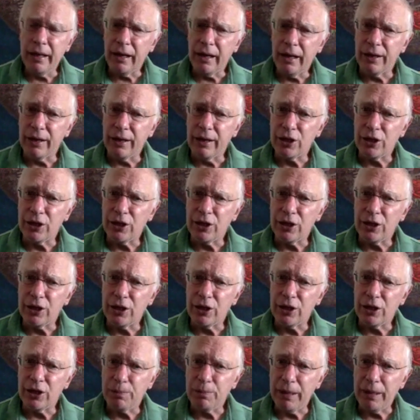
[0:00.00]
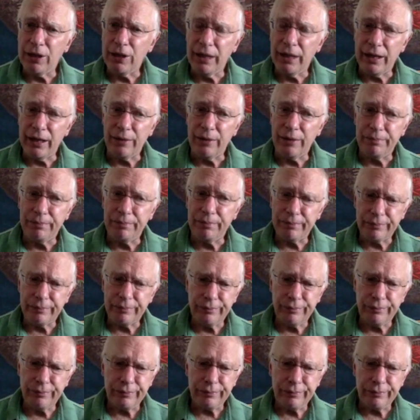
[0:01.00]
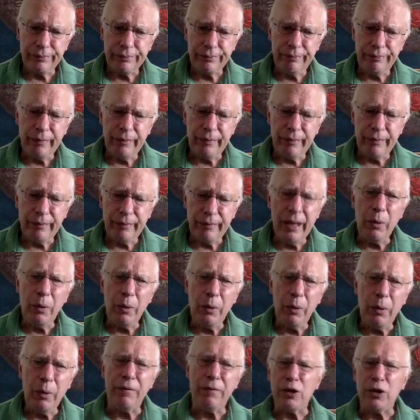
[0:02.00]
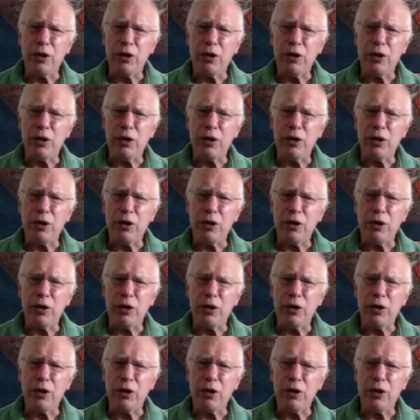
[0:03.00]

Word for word: A speculator, well,